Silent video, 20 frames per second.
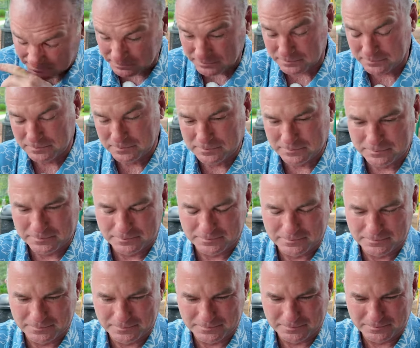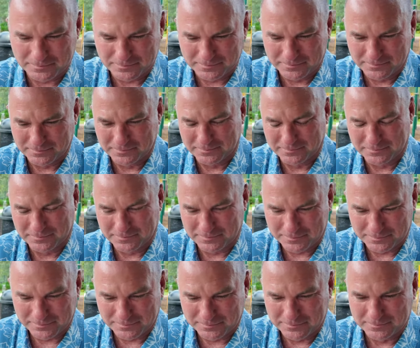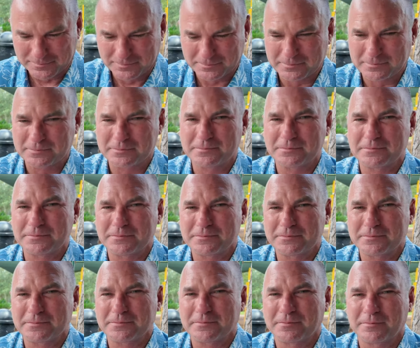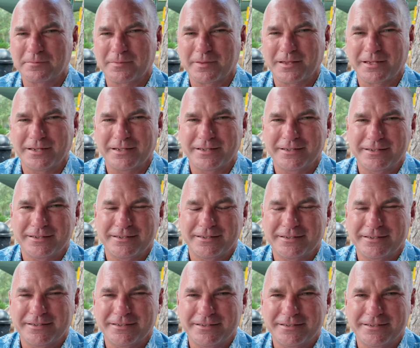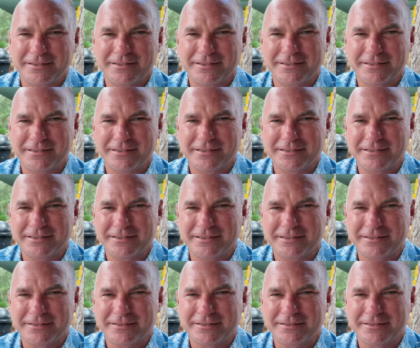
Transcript: [no speech]